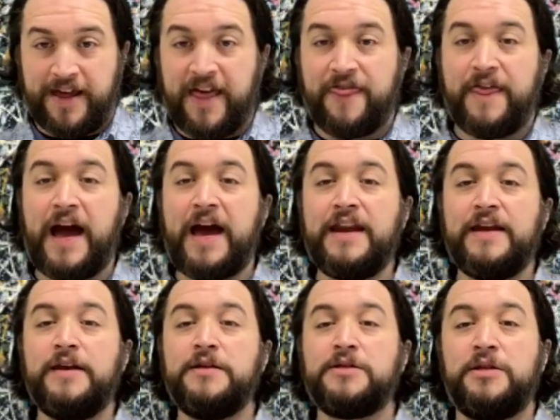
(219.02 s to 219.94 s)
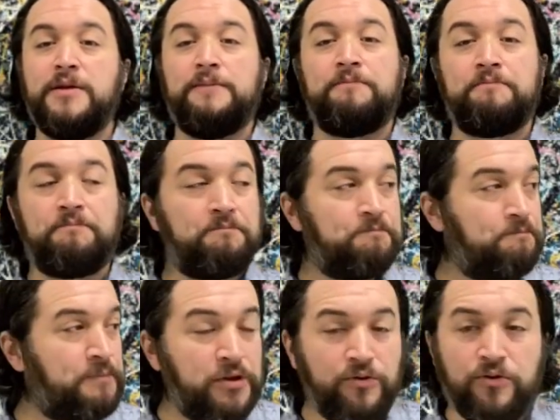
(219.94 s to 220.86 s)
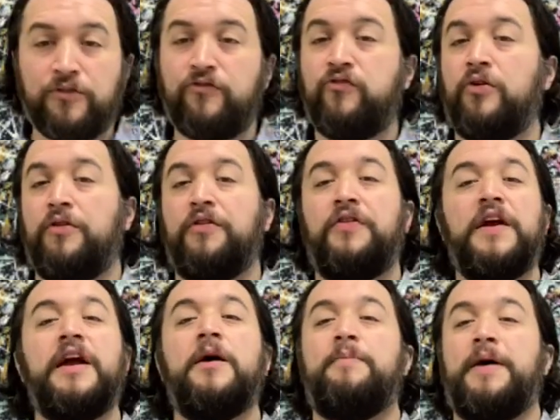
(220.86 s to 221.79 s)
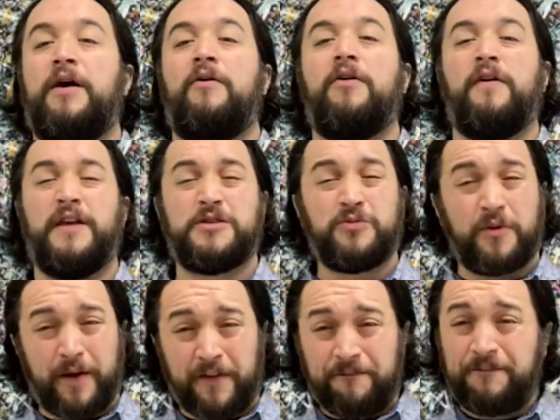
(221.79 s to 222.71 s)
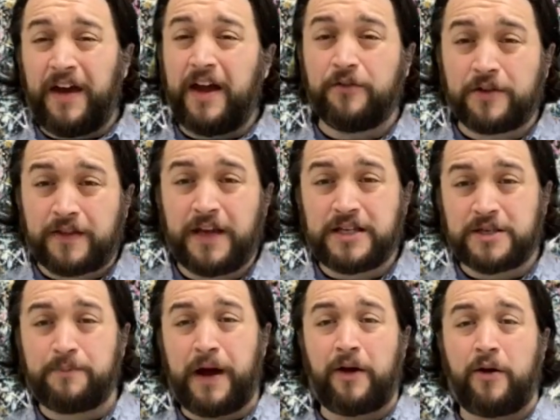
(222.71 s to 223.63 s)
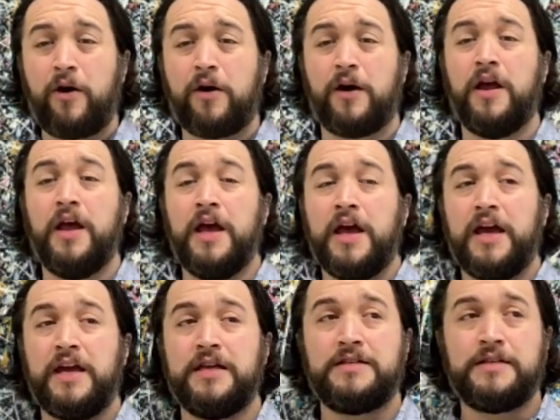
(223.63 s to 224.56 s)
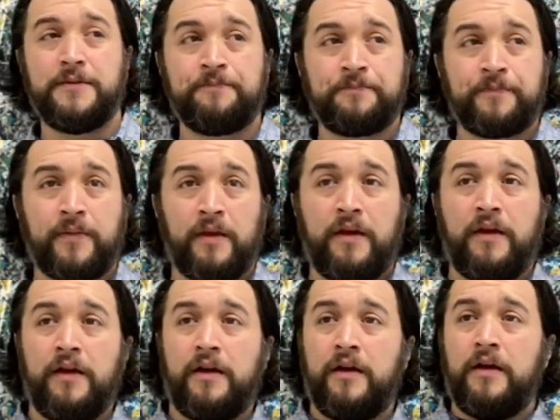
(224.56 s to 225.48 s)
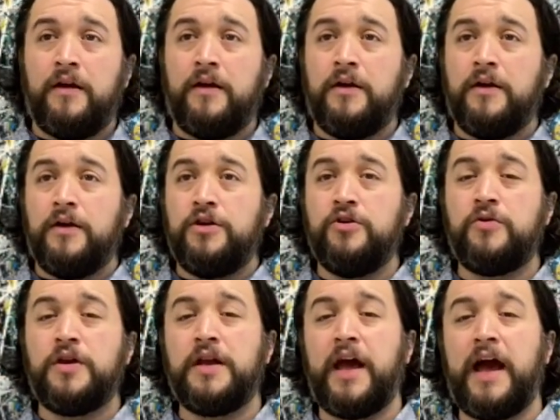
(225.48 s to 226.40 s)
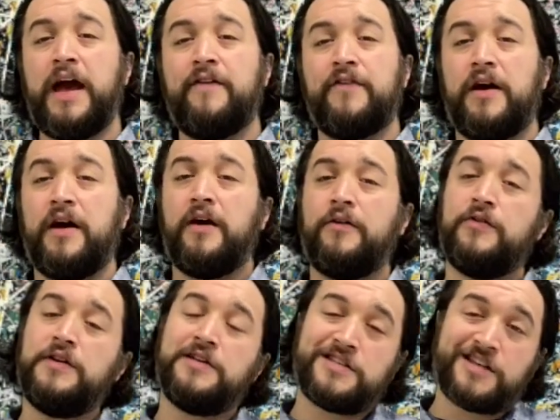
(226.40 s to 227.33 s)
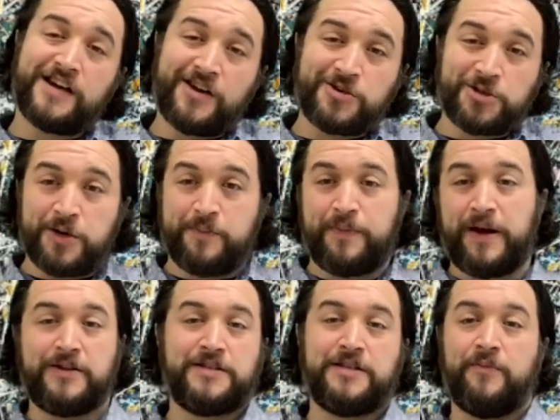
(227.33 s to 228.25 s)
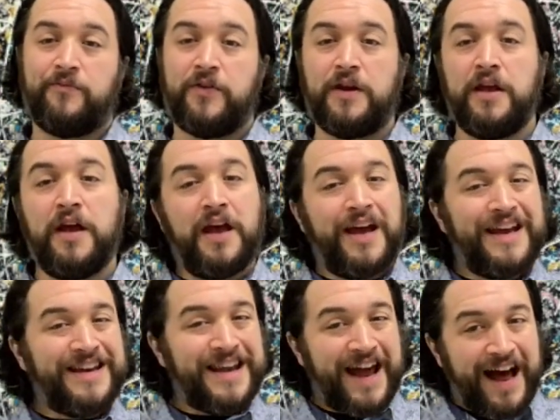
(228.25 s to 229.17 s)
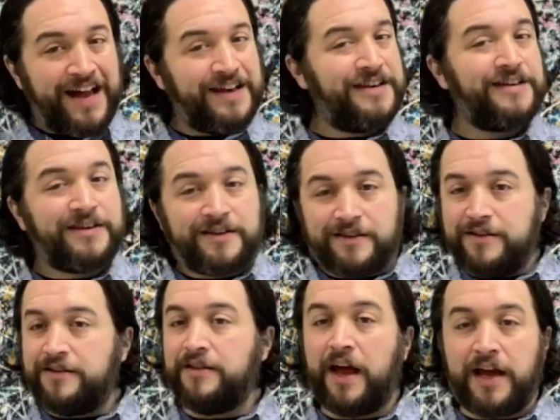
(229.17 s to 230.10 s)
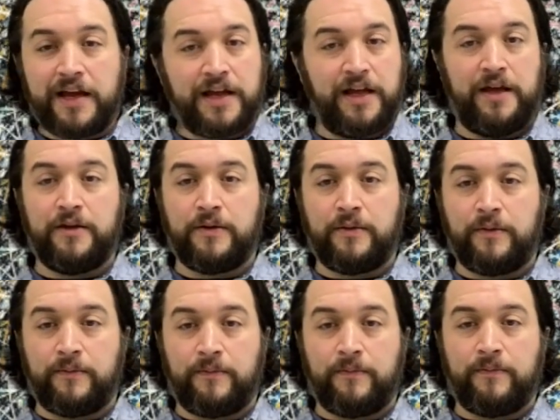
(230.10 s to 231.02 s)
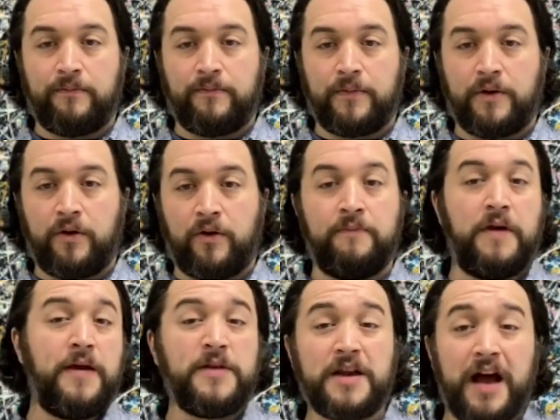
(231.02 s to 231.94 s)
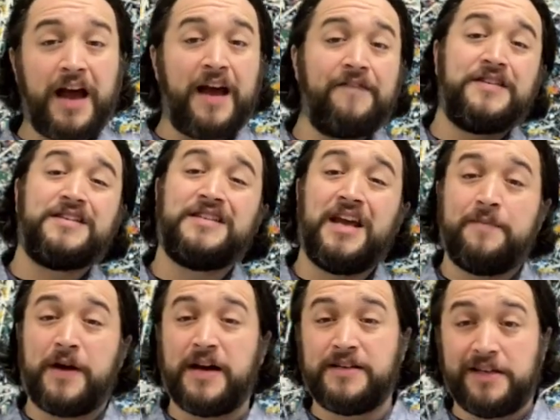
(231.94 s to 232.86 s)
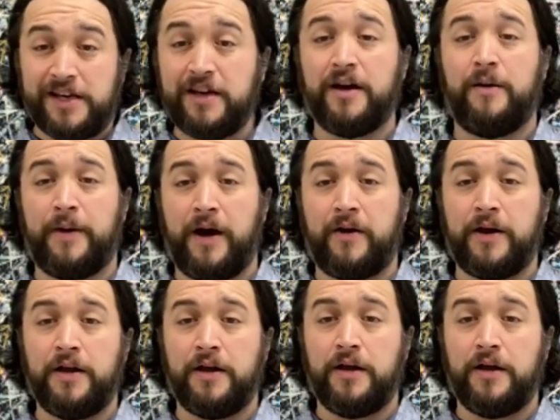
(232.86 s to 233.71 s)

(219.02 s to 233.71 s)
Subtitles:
That is the beautiful thing about art. That's one of my favorite things about art is you can have a healthy discussion about something, not like it, or maybe not have the same idea about it,